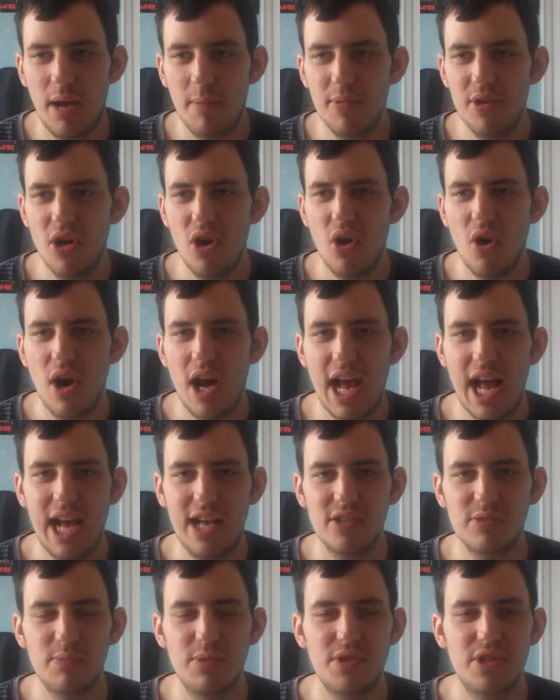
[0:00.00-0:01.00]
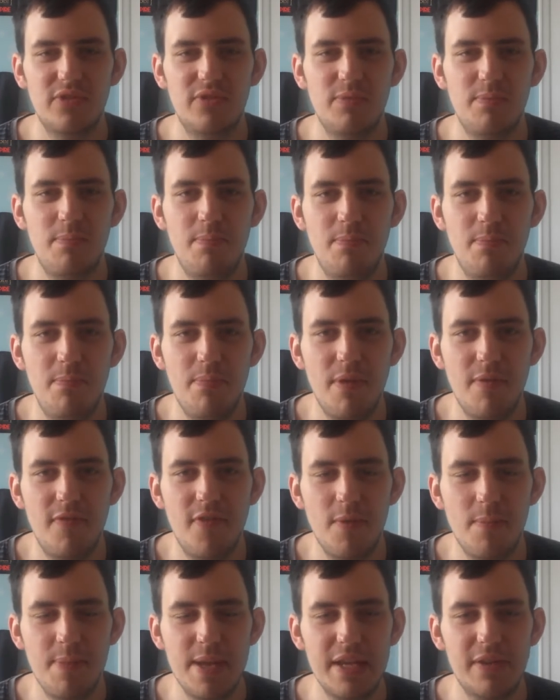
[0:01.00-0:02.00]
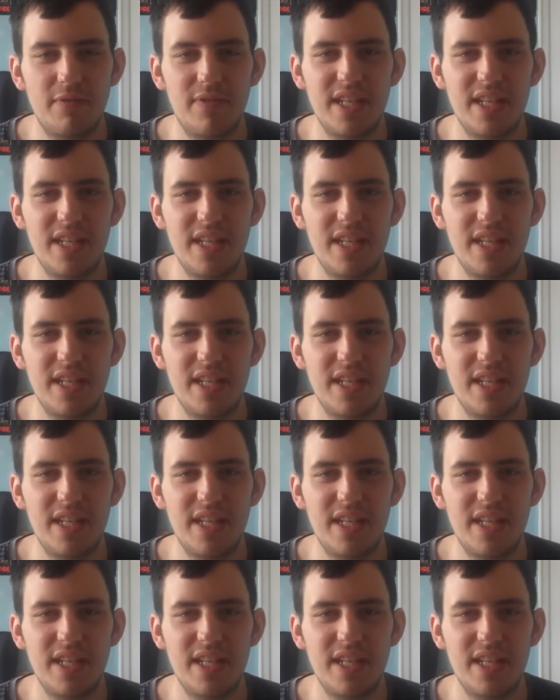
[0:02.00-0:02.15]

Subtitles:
I'm not as much of a big